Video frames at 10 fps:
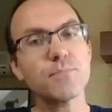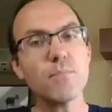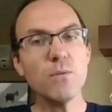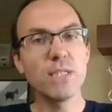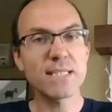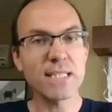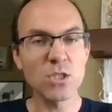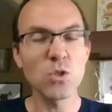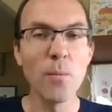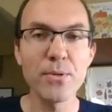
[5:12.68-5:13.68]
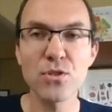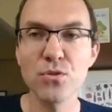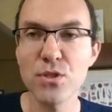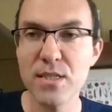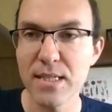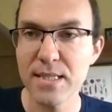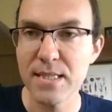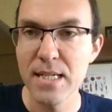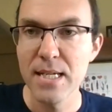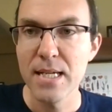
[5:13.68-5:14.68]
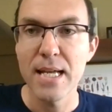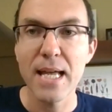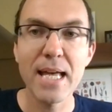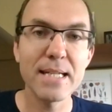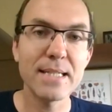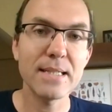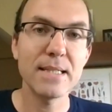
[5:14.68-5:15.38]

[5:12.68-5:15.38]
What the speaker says: We decided to open source this, and